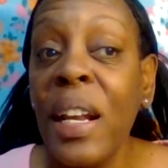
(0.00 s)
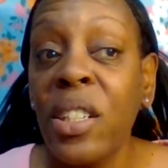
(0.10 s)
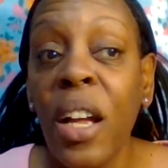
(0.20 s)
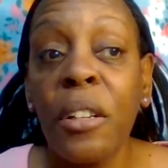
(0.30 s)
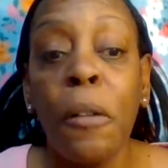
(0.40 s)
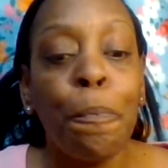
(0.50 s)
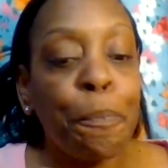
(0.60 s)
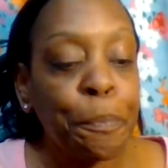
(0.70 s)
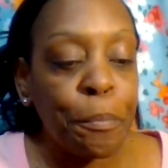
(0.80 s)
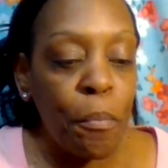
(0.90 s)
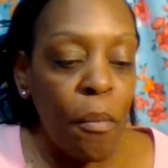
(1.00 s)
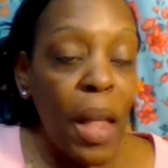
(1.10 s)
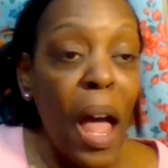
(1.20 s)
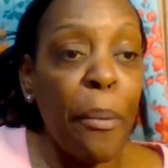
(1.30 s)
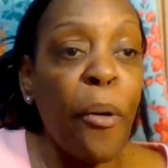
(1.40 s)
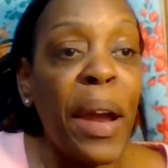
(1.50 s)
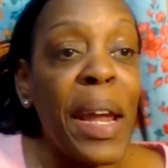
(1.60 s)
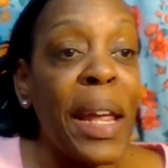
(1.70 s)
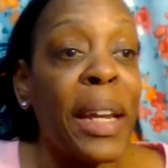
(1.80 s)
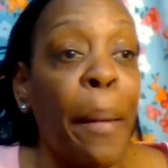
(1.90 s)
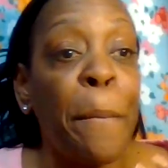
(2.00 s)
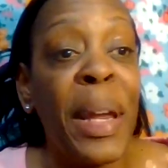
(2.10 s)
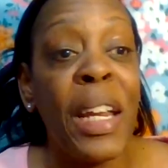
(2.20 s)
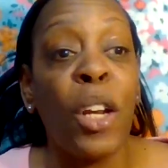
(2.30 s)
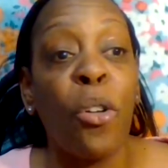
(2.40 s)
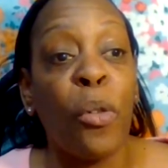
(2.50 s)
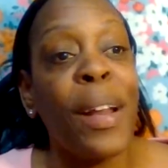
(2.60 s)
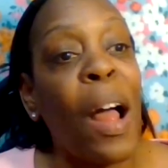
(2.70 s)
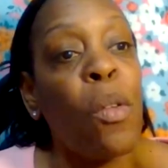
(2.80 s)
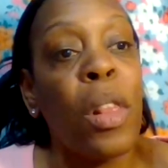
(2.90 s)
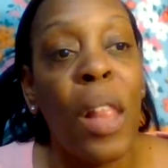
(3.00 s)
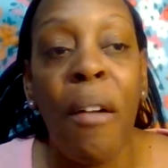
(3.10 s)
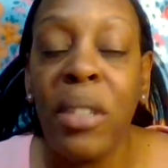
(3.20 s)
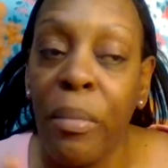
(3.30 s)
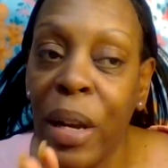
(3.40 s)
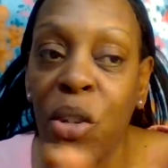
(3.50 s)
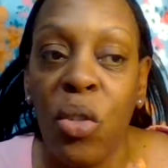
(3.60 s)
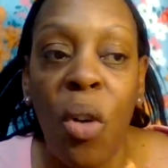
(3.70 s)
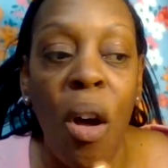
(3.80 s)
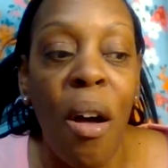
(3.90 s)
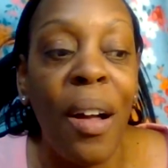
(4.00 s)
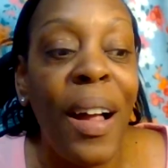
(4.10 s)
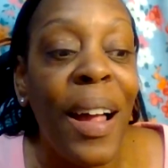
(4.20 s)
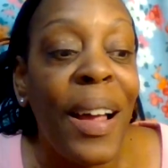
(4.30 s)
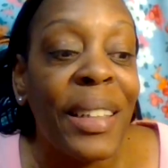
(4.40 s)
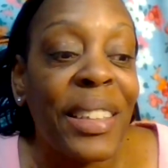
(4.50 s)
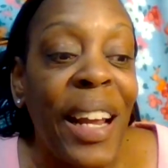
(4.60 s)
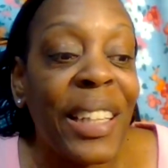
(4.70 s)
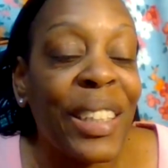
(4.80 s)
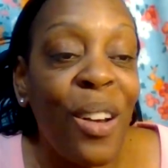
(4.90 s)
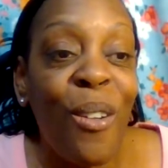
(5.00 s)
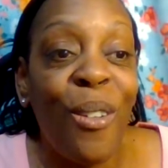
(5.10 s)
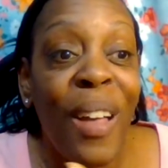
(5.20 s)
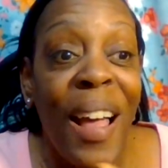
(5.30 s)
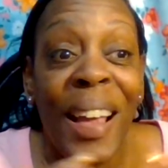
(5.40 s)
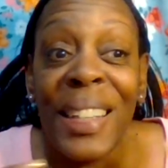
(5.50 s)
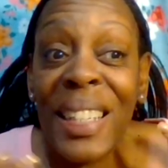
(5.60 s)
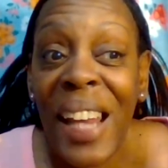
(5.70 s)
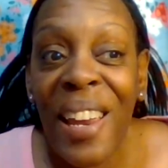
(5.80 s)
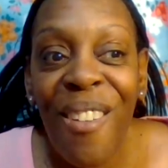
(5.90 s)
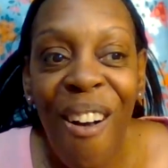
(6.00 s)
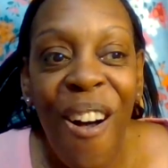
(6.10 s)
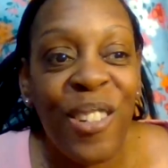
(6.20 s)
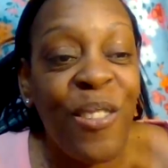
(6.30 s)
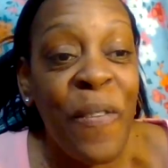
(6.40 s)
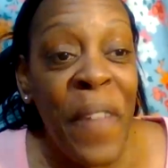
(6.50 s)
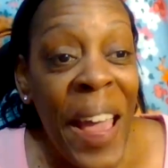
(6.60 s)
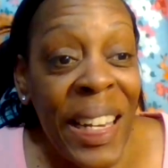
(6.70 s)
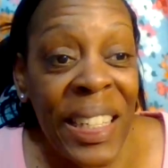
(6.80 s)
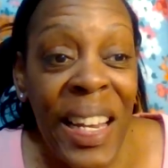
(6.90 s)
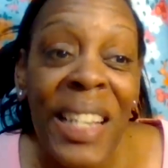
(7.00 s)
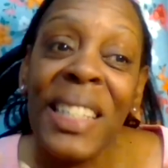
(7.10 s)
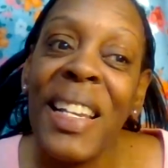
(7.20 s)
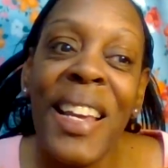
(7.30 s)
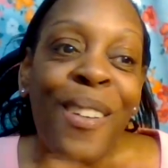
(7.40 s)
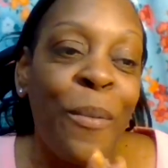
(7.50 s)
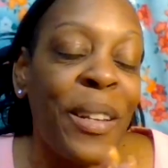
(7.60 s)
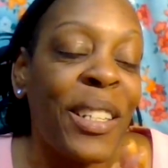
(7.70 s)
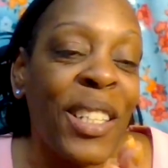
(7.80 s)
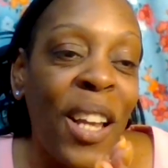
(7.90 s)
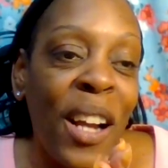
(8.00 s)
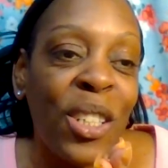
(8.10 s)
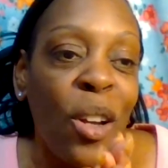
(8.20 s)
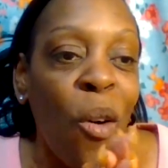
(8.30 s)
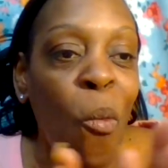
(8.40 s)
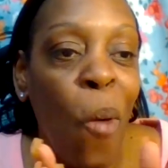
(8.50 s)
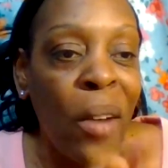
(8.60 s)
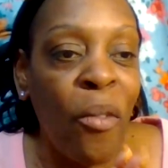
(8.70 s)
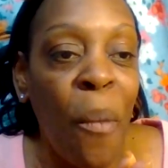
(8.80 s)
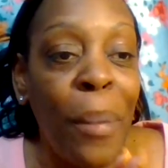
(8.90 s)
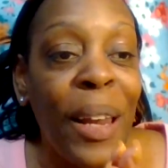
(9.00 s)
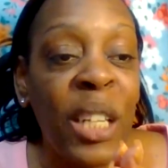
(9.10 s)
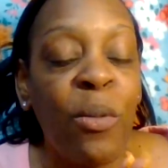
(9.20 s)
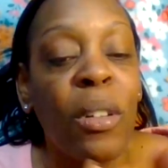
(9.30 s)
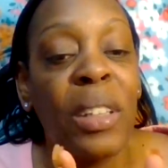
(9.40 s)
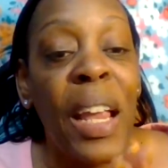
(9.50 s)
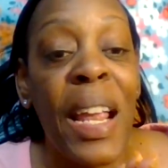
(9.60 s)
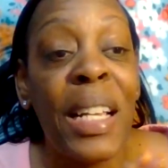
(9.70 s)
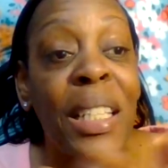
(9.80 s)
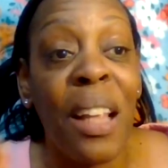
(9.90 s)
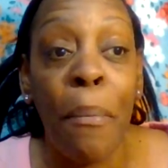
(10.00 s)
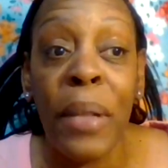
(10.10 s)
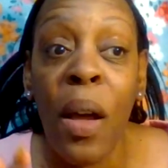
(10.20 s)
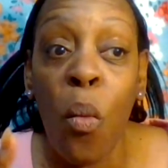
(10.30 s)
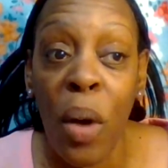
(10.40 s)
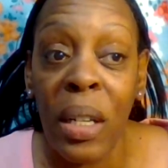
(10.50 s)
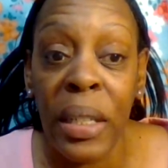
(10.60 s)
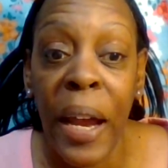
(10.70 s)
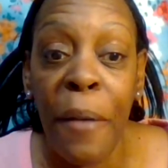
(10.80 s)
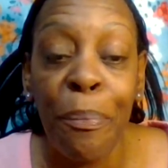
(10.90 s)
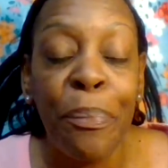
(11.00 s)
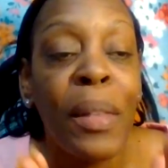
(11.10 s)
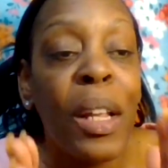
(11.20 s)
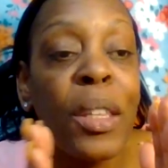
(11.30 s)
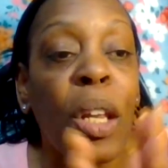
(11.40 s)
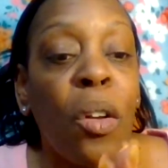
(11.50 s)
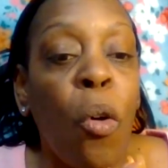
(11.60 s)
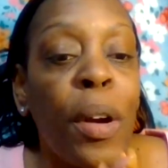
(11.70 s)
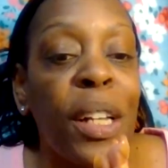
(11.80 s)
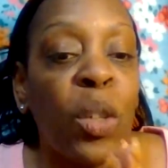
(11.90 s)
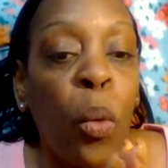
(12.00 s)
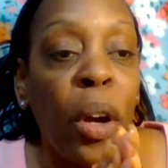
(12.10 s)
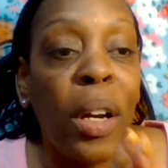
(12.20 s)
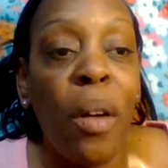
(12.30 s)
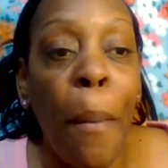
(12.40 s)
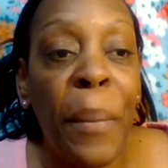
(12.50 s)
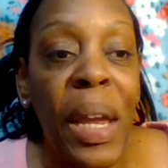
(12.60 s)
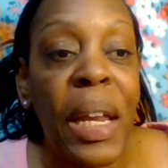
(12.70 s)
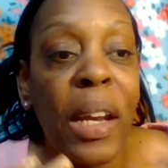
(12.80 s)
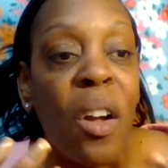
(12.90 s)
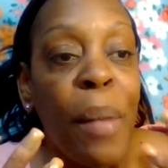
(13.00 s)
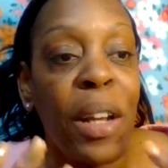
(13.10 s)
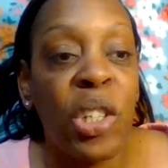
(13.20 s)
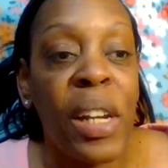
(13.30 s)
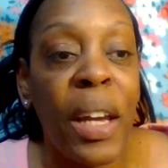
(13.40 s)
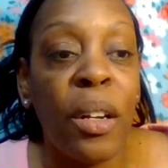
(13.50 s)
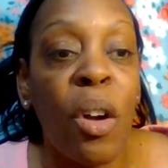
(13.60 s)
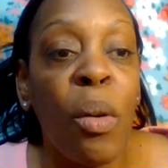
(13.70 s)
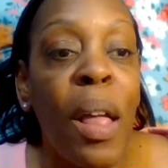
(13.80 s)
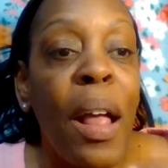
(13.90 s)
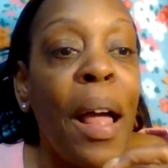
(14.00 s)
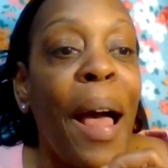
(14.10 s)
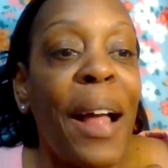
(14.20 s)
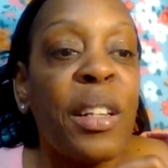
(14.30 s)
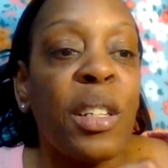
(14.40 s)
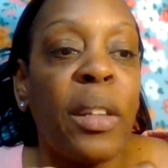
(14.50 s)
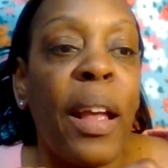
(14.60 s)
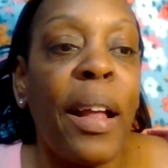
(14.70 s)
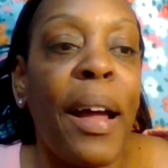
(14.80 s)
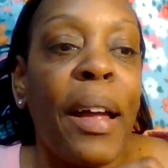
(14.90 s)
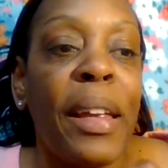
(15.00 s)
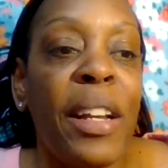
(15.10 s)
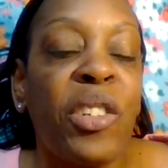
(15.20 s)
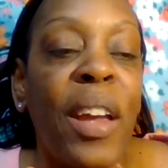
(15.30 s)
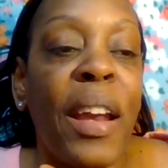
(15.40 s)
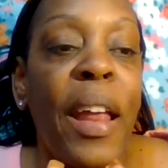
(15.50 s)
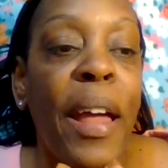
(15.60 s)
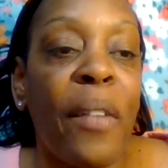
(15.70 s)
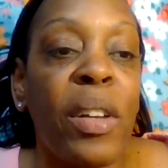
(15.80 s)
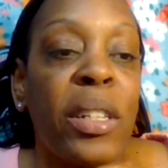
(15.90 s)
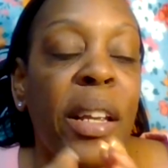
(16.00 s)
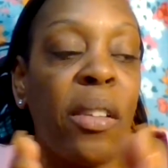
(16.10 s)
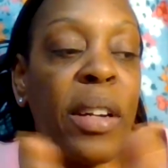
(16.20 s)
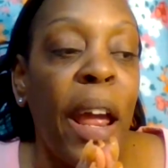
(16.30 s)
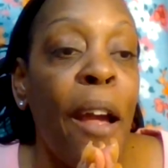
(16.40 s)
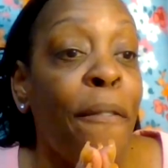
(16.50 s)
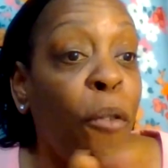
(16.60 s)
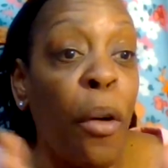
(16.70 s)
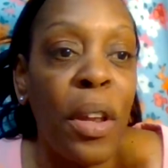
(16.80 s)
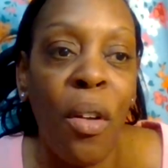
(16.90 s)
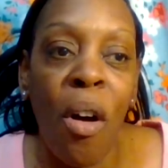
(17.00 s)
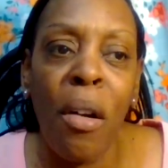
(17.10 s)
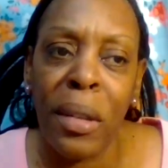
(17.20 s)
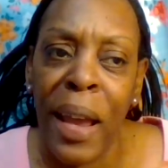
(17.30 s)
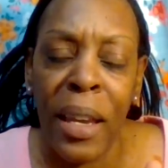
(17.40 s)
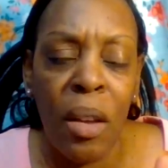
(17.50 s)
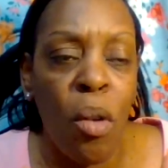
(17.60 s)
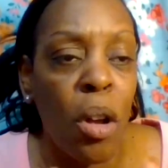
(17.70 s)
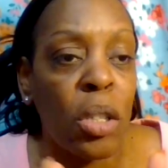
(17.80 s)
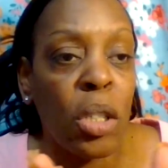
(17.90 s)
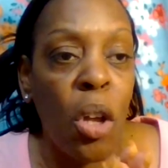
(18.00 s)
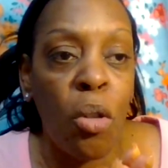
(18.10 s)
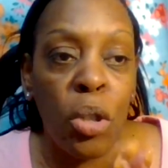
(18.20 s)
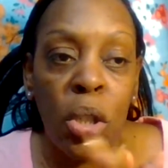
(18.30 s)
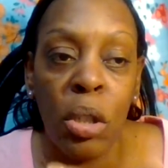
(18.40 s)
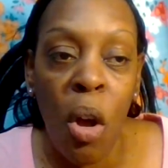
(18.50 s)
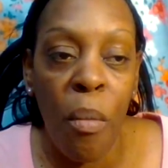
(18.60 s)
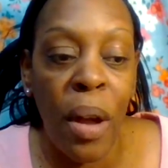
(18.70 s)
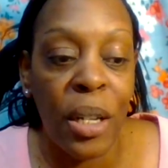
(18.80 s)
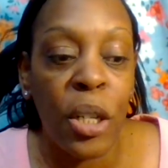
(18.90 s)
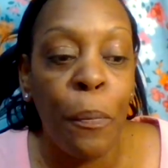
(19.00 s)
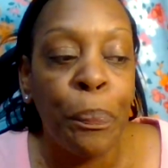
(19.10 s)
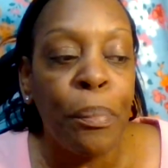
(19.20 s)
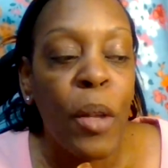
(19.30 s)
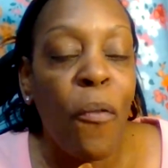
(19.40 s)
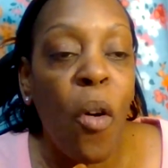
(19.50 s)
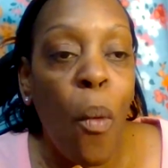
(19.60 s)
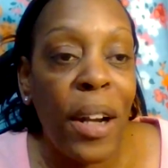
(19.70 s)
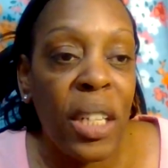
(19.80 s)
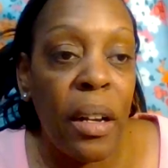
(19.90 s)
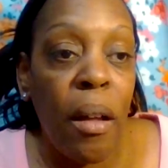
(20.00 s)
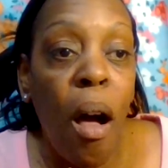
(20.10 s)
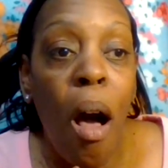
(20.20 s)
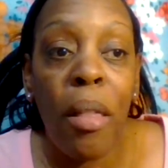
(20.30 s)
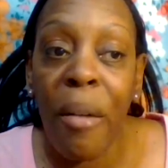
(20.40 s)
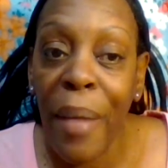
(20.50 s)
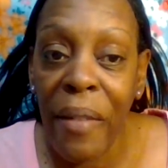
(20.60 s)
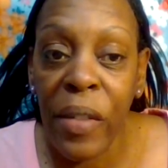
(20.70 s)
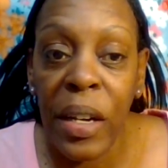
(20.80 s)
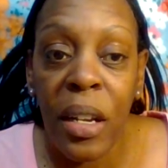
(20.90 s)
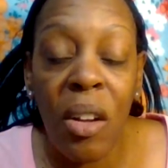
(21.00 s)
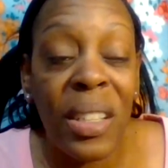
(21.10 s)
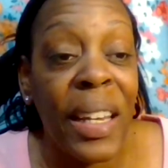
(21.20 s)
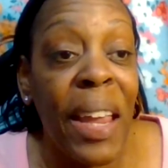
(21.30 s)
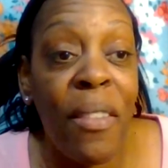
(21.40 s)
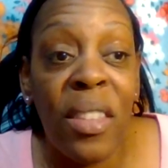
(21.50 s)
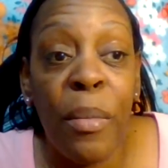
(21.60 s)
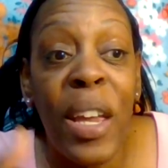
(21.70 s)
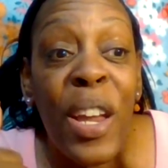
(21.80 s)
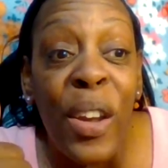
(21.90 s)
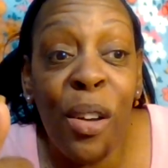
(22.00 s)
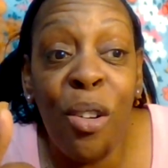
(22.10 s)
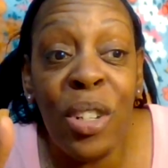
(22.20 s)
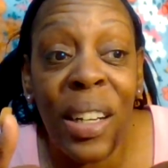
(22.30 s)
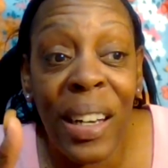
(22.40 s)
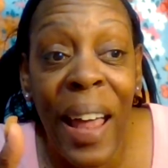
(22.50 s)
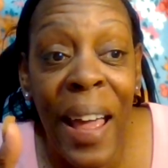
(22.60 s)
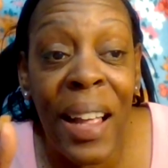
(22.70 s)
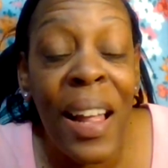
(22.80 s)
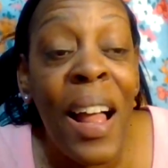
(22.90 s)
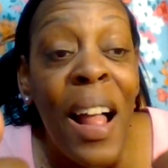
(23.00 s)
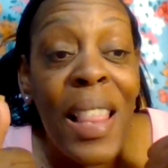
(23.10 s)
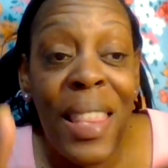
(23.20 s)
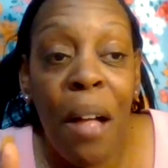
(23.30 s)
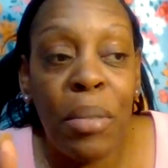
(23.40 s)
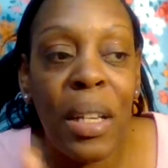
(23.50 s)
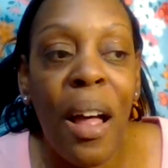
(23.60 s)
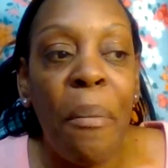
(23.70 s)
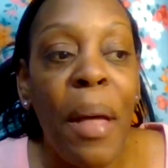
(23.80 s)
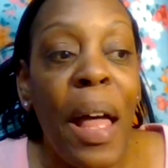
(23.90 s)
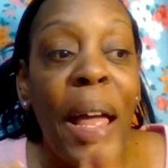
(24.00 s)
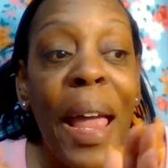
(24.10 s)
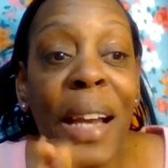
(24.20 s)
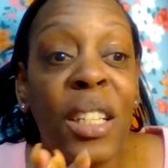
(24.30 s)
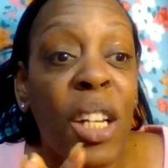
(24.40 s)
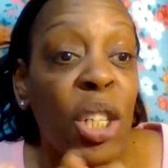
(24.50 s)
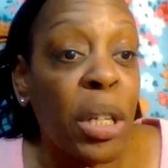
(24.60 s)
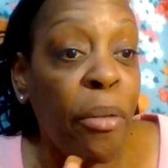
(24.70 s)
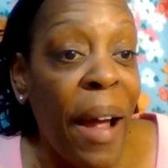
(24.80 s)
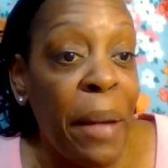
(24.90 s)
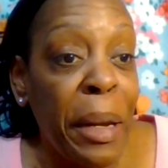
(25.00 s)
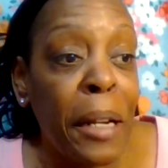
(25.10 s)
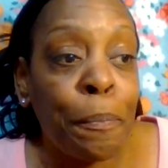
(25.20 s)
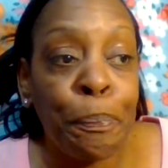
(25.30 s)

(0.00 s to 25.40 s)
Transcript: each other i pray in a meet and greet i would love to meet you all just to see you all's faces. It'll be such a wonderful, blissful thing. Someday, one day, the Lord is working on me and on my channel. I just thank God each and every single day for you all. Thank you all so, so much for watching all of my videos, giving them a huge like, thumbs up, and subscribing